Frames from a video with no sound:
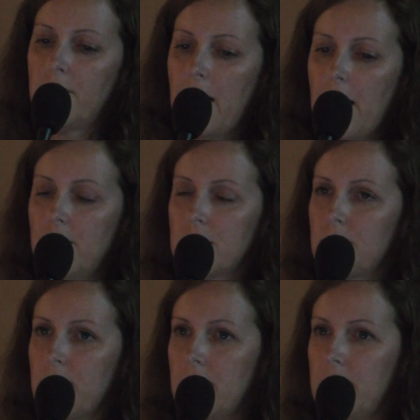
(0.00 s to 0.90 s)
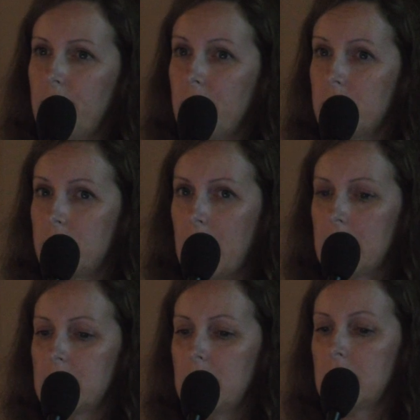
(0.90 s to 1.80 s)
the virus with the different
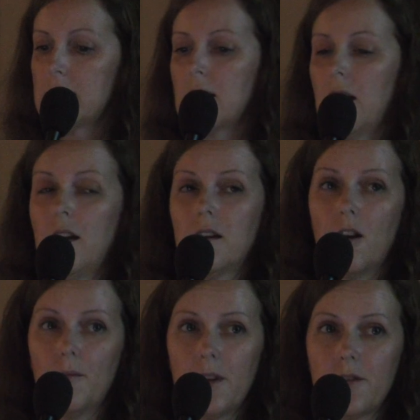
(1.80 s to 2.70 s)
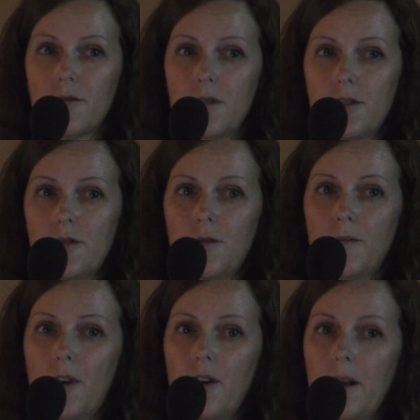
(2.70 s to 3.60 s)
transgenes come into the
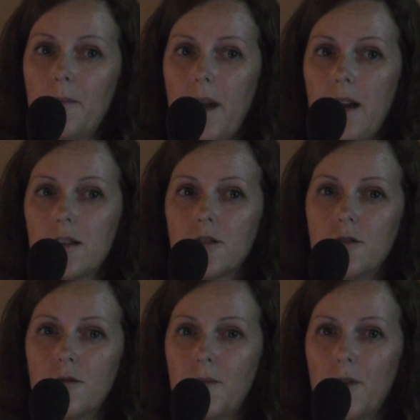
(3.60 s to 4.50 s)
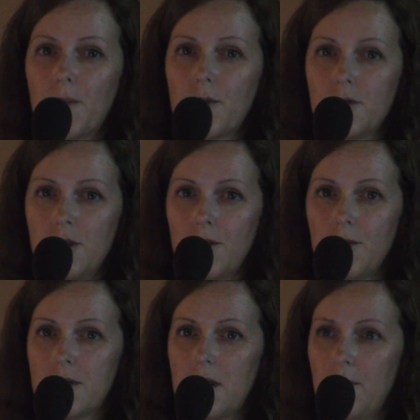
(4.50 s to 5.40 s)
tumor and make the tumor
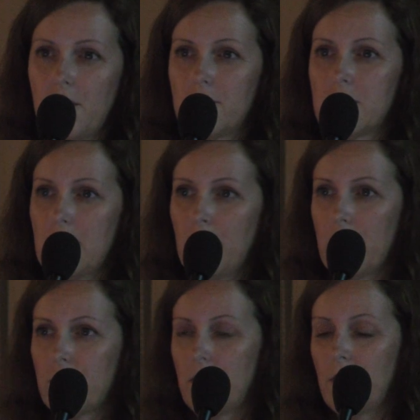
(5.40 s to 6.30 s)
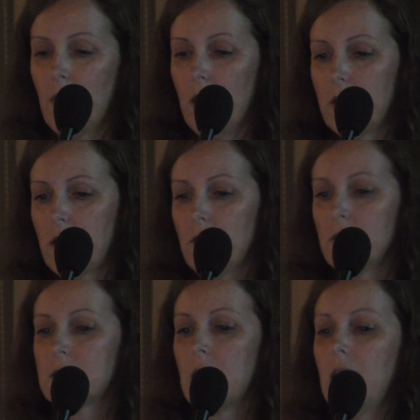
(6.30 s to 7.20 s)
produce immunostimulatory
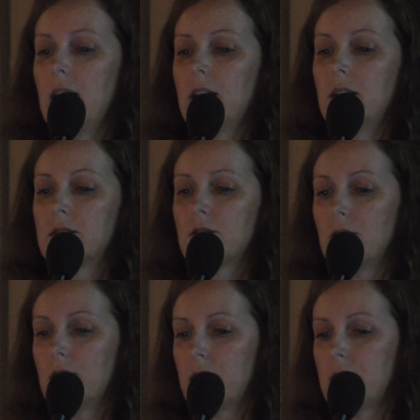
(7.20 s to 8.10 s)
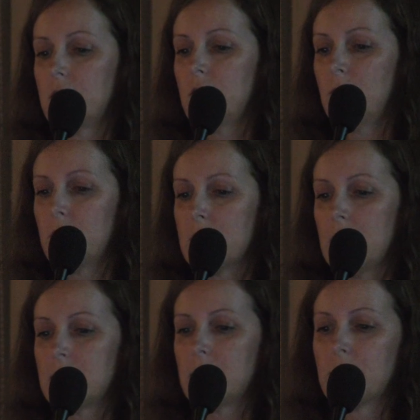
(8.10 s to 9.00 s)
molecules. So the tumor
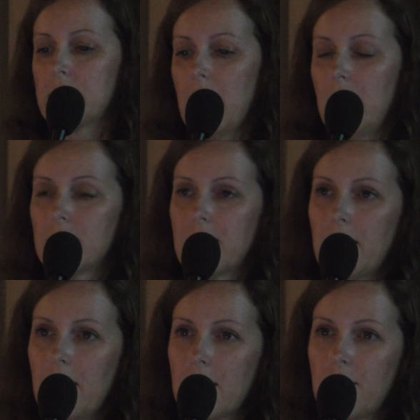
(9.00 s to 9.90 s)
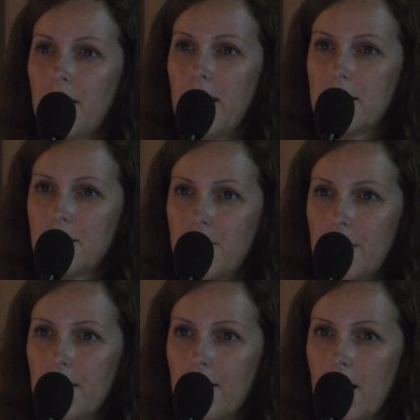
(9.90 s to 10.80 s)
cells themselves can activate
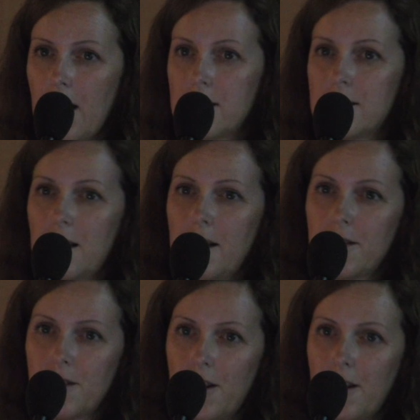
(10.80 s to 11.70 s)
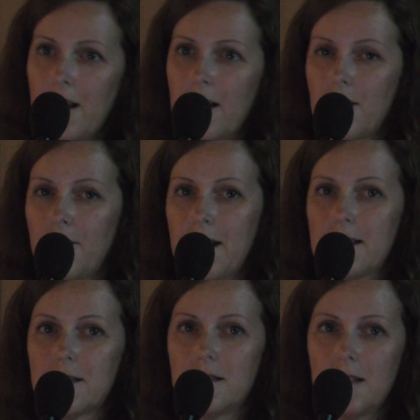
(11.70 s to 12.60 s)
dendritic cells that in turn
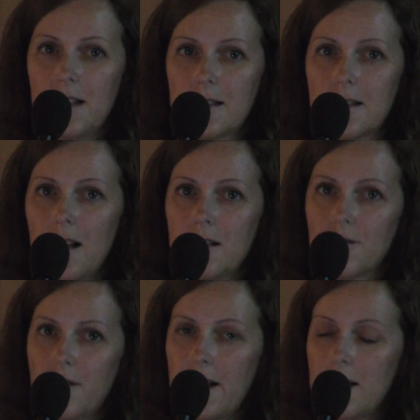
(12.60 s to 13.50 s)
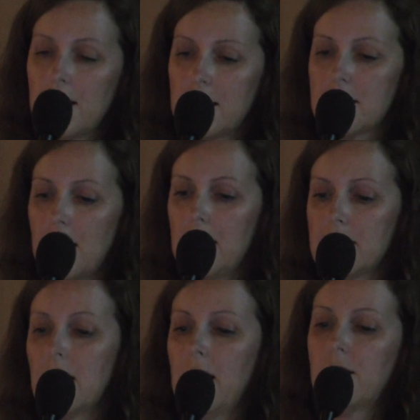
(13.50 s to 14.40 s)
activates T cells or NK cells